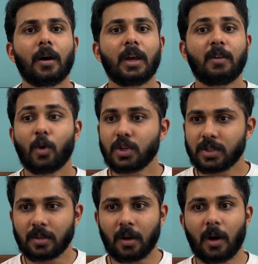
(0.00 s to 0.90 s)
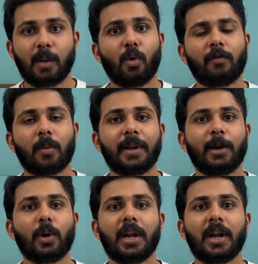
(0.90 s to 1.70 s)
he was removed from T20